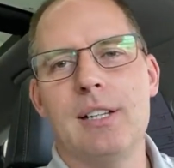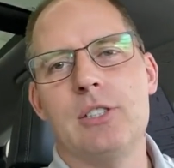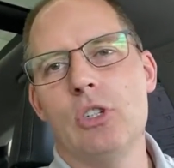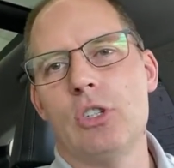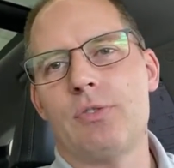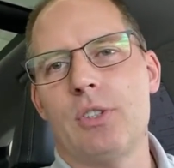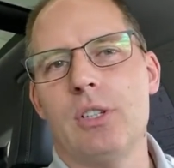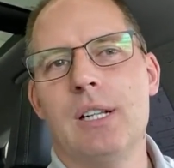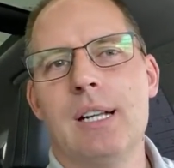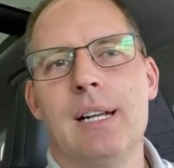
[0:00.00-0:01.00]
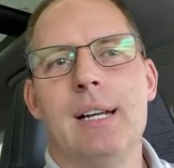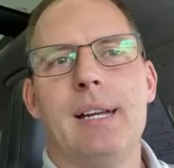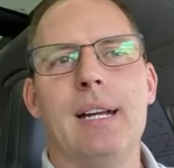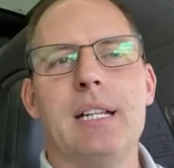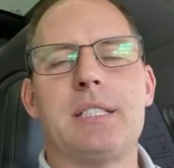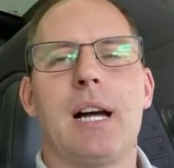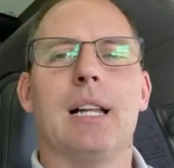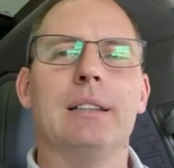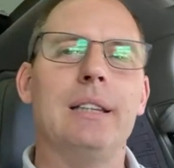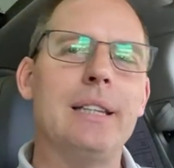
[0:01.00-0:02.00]
It's useful. It's a
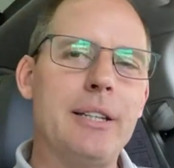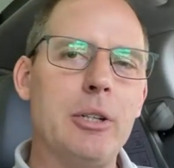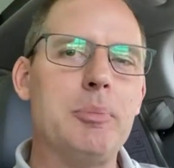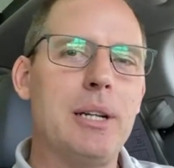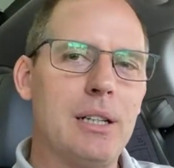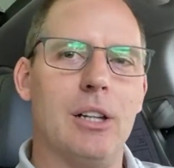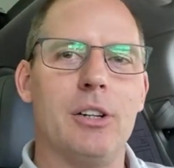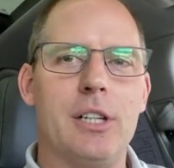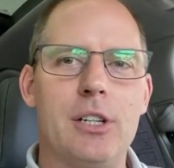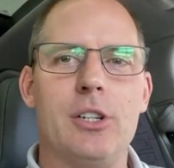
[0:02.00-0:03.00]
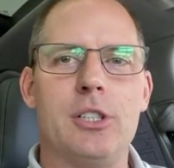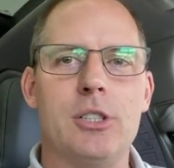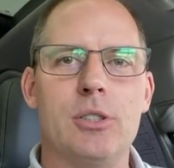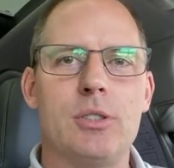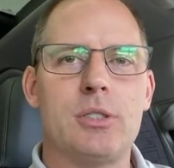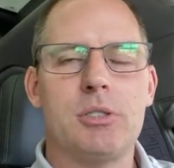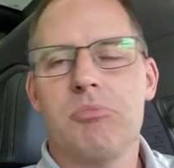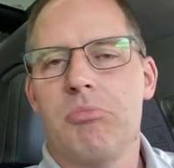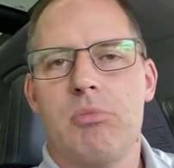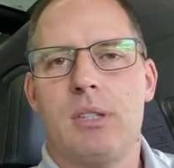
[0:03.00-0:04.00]
little bit clunkier to use
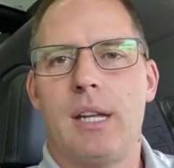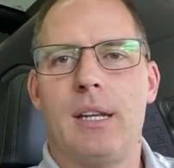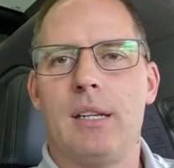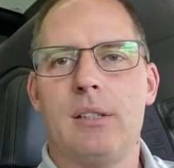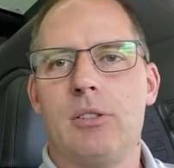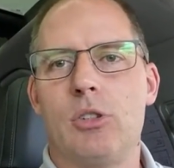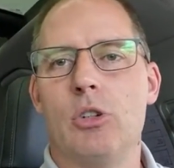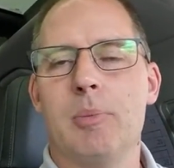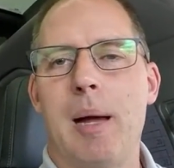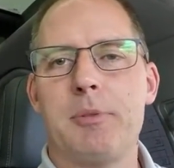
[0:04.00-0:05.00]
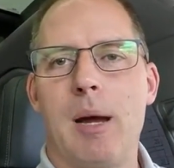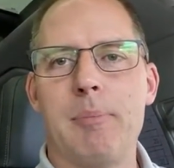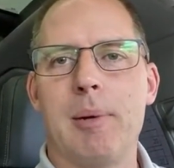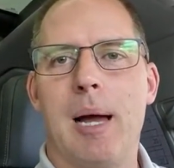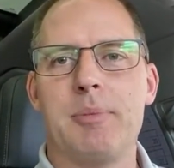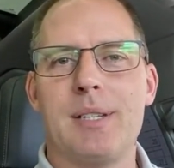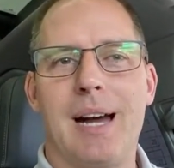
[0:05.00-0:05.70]
than Google Maps or Apple Maps.